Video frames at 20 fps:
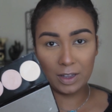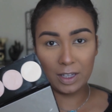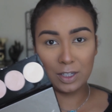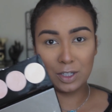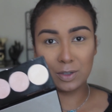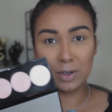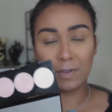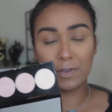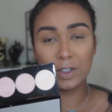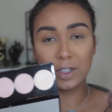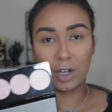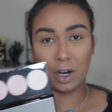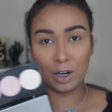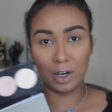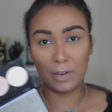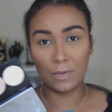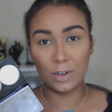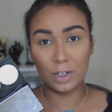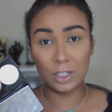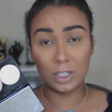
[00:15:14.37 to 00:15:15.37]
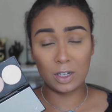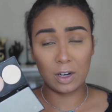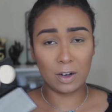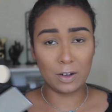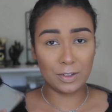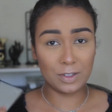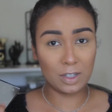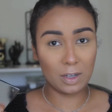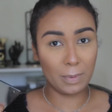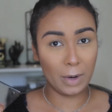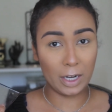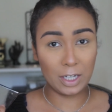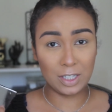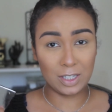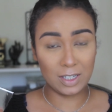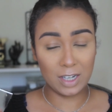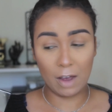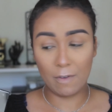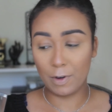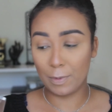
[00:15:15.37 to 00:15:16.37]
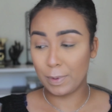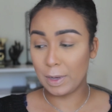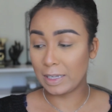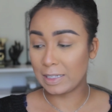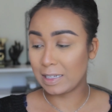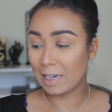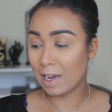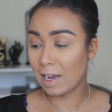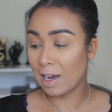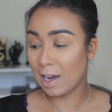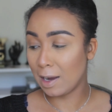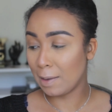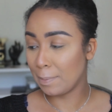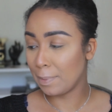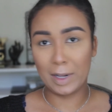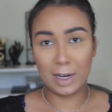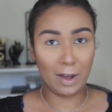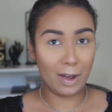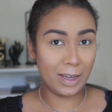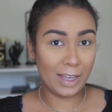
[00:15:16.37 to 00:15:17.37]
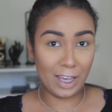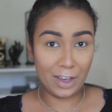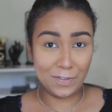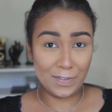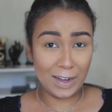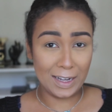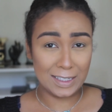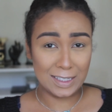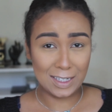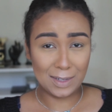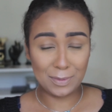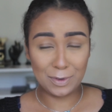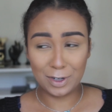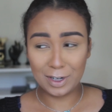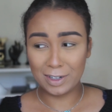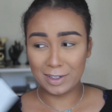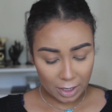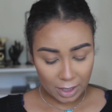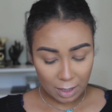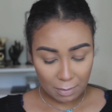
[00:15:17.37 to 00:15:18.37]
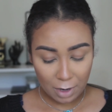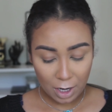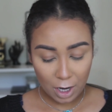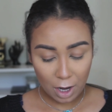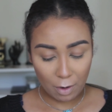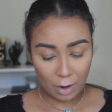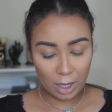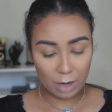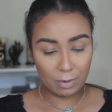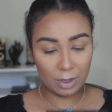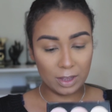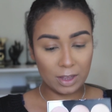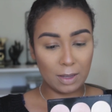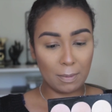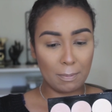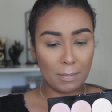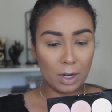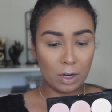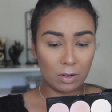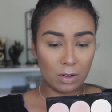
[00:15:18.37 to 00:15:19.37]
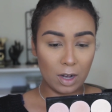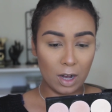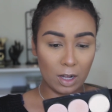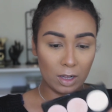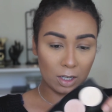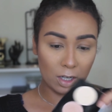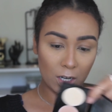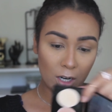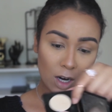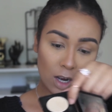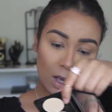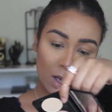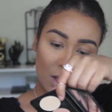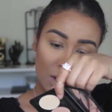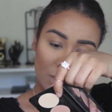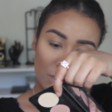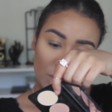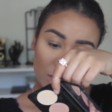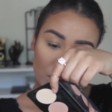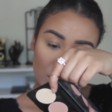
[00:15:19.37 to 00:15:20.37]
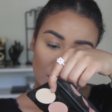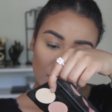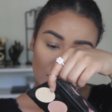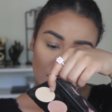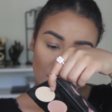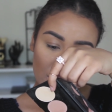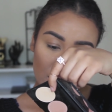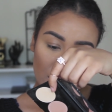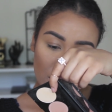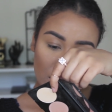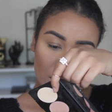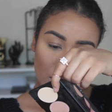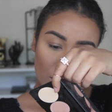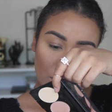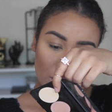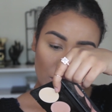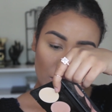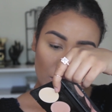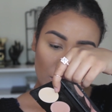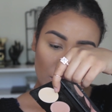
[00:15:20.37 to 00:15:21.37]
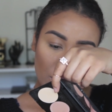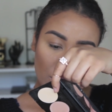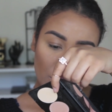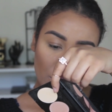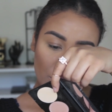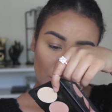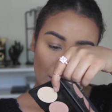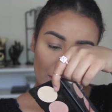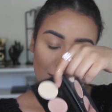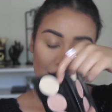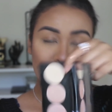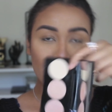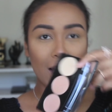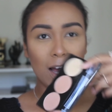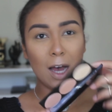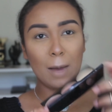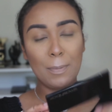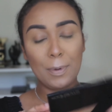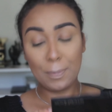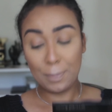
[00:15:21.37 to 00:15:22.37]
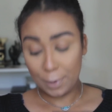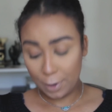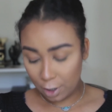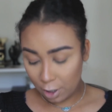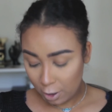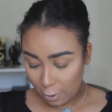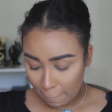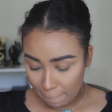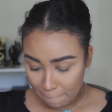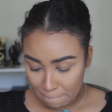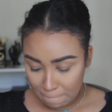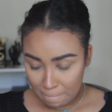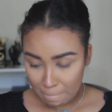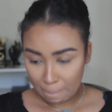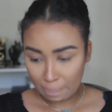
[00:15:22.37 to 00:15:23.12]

They do have a darker version also, but I just never picked it up, and now I can't find it anymore. I think I'm gonna go in with the middle color, which is in Crank It Up Pearl.